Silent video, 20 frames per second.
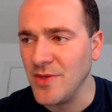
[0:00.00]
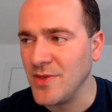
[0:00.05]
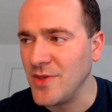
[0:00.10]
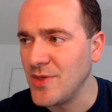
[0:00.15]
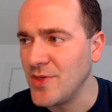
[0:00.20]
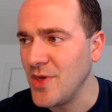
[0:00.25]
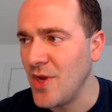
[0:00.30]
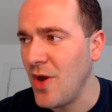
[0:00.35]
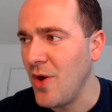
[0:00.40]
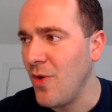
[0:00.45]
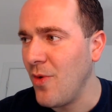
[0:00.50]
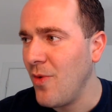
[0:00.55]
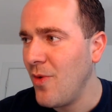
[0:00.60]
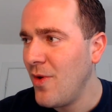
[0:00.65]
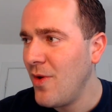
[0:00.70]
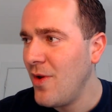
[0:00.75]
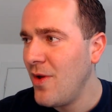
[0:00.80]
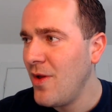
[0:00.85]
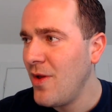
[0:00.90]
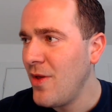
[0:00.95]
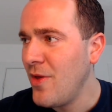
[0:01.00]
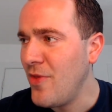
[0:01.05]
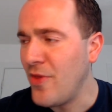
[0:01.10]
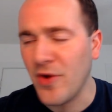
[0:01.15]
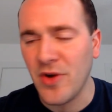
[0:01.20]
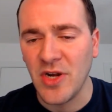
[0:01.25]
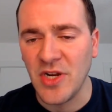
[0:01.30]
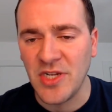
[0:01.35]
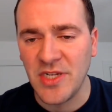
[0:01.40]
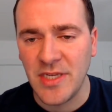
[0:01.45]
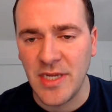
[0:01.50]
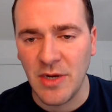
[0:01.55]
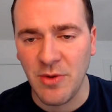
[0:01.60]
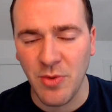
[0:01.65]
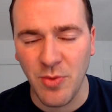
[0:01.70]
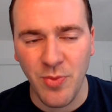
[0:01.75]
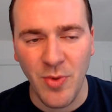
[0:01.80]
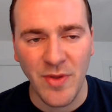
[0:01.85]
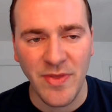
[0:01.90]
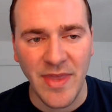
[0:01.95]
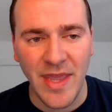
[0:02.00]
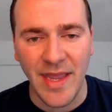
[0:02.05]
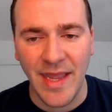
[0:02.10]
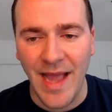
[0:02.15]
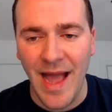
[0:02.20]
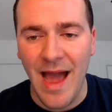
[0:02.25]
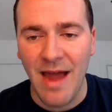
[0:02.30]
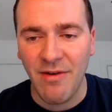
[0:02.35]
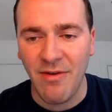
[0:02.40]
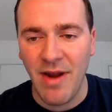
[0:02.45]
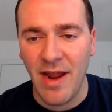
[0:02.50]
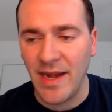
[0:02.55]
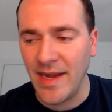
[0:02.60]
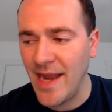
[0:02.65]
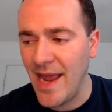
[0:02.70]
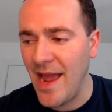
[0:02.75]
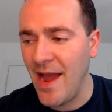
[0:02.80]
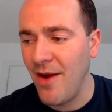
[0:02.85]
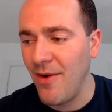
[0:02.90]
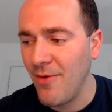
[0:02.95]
So they're going to stick with what they got right now.